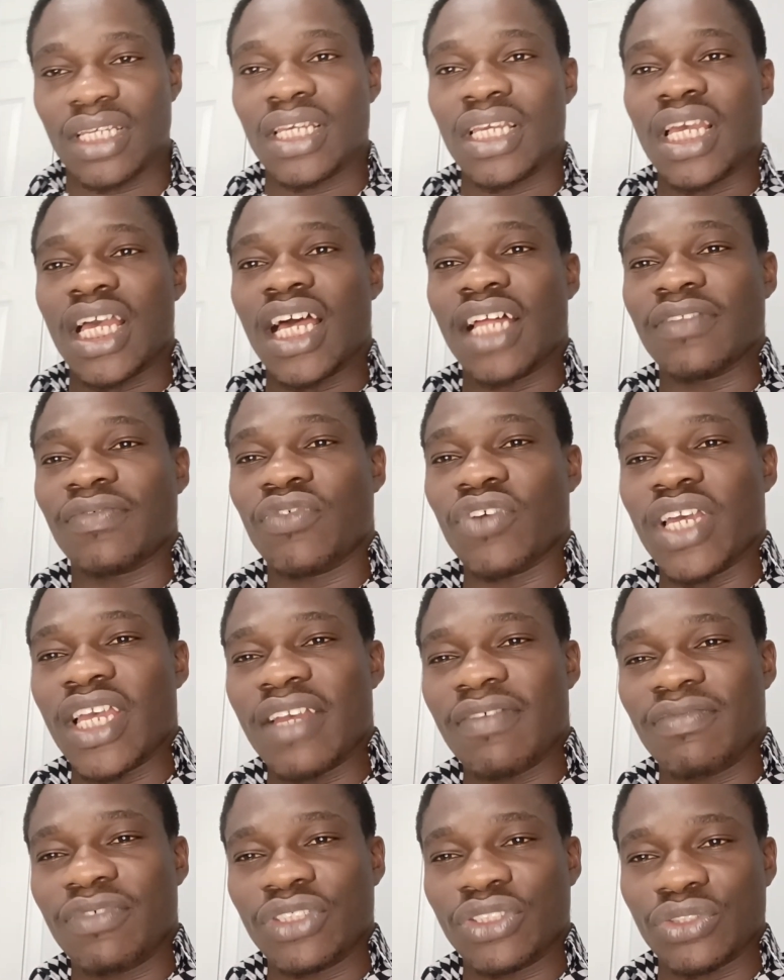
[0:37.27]
And for
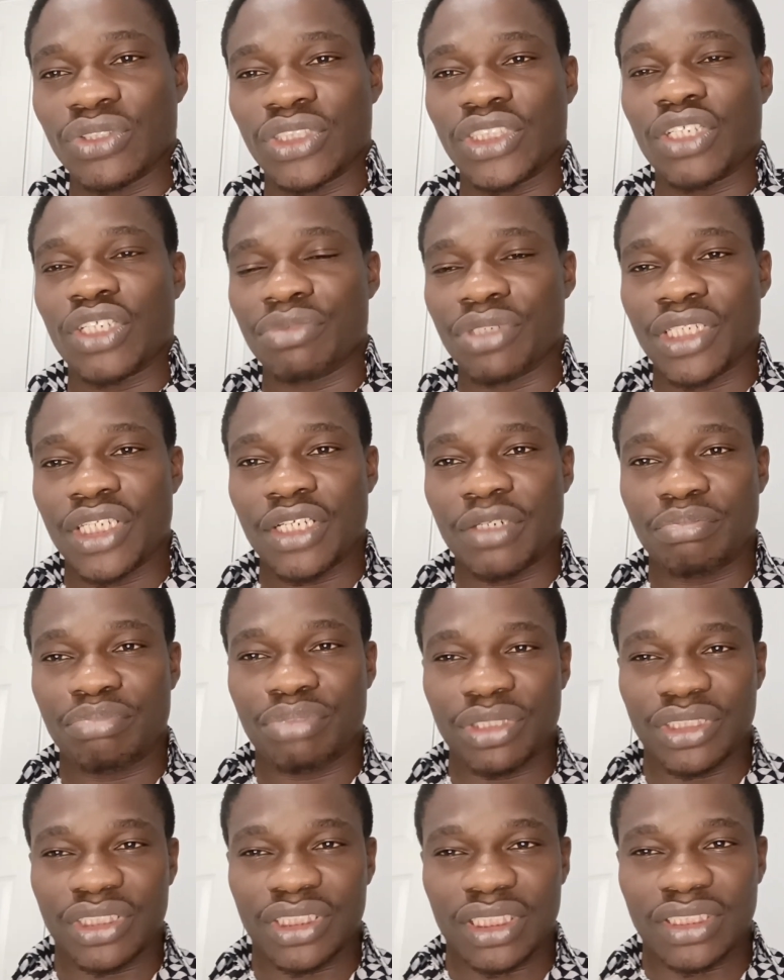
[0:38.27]
every social media
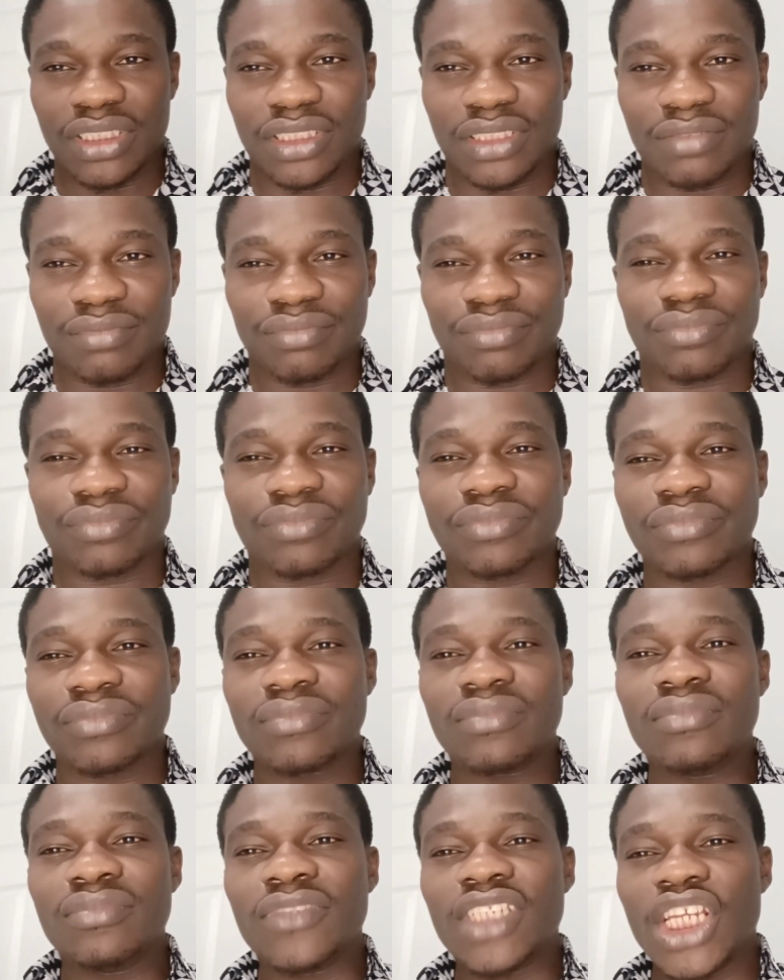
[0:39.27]
presence,
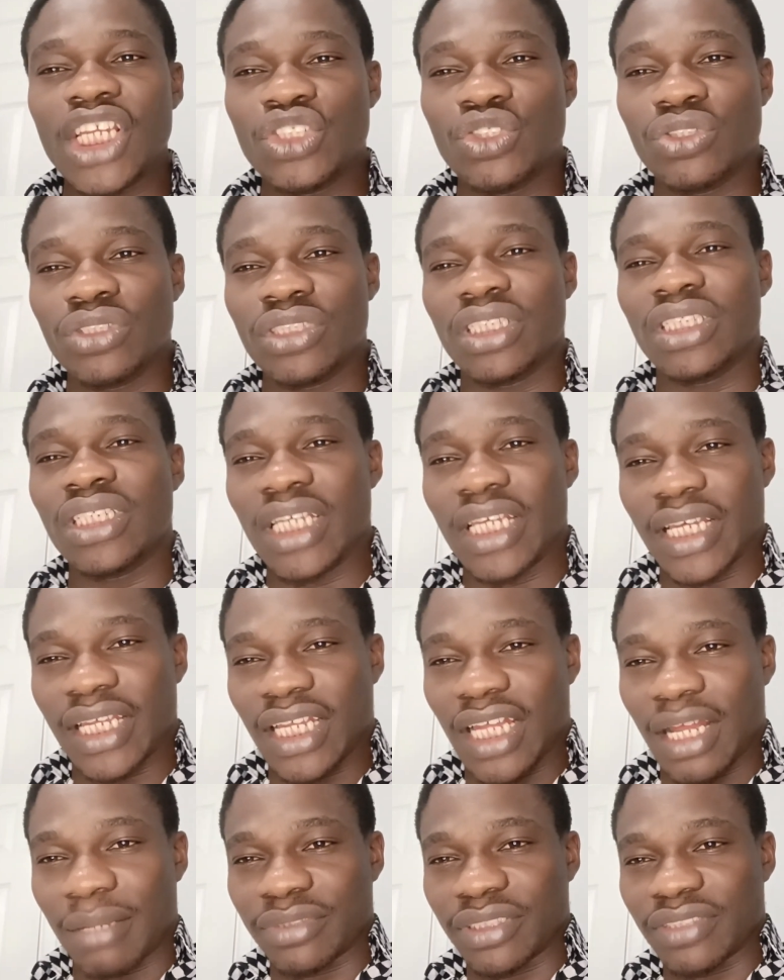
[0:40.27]
you need a
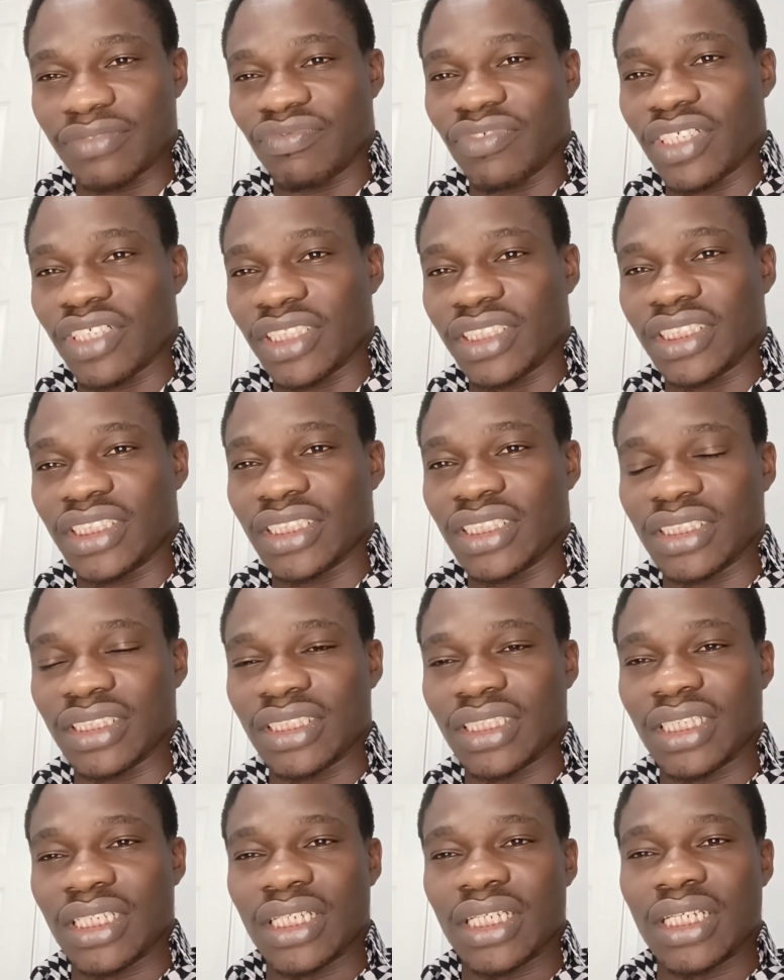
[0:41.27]
captivating
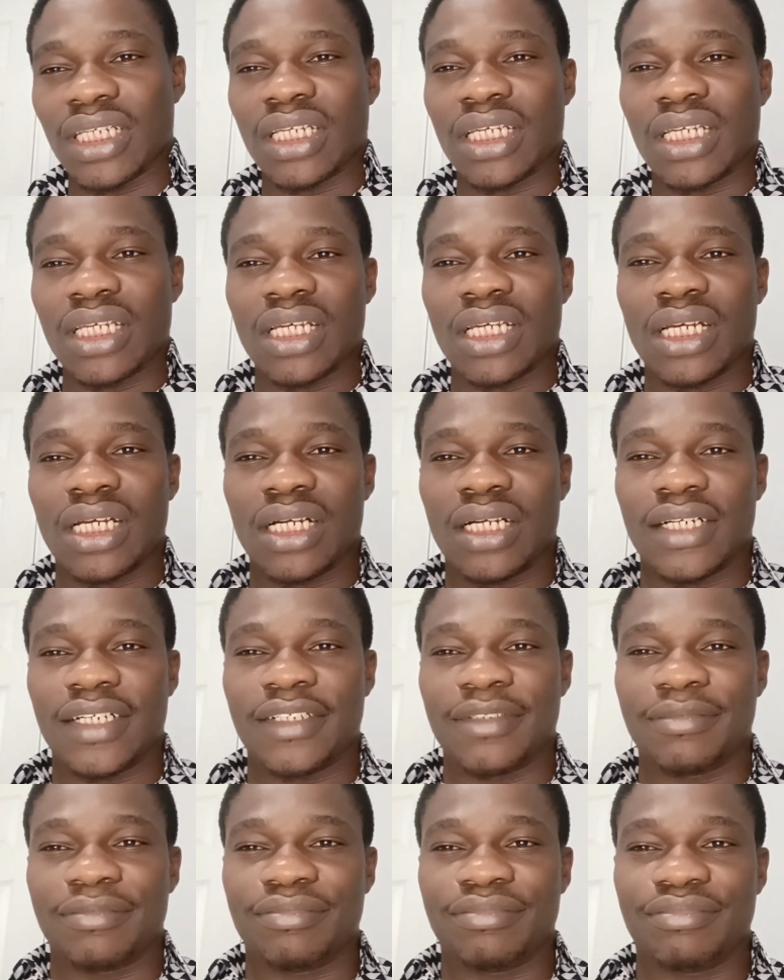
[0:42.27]

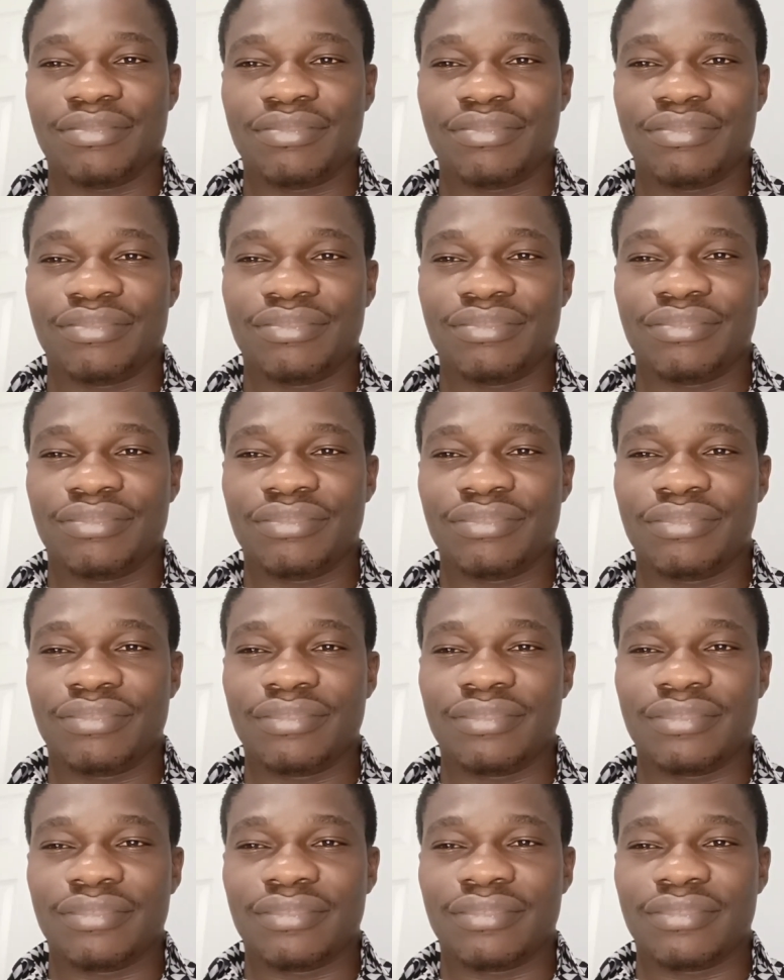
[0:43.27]
um
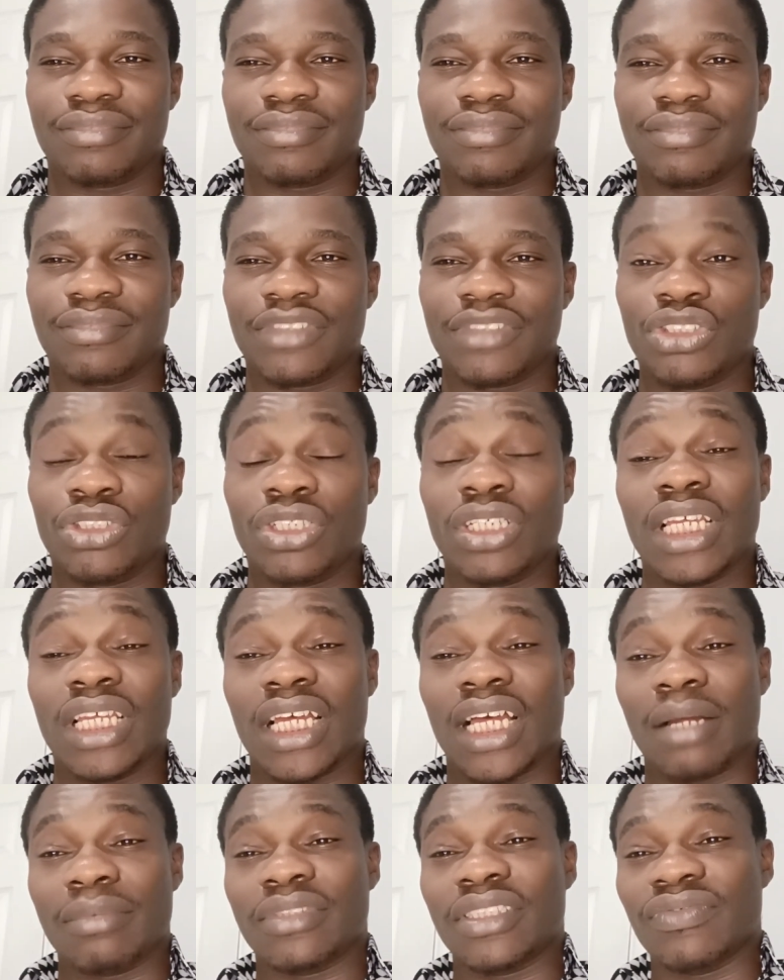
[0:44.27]
you need a
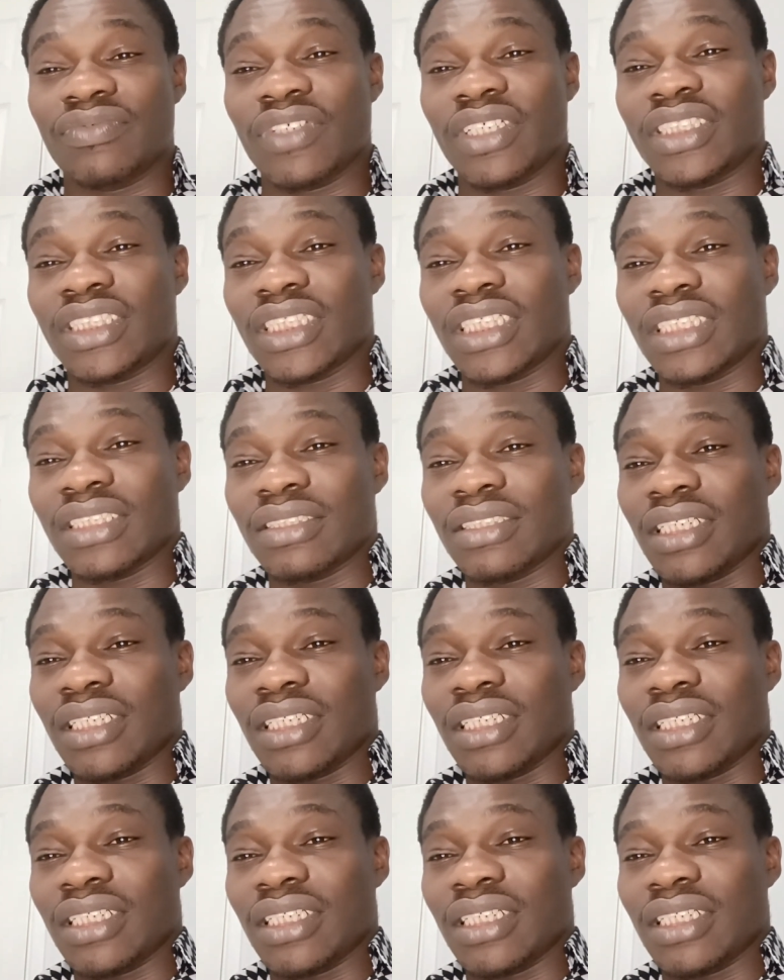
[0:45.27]
captivating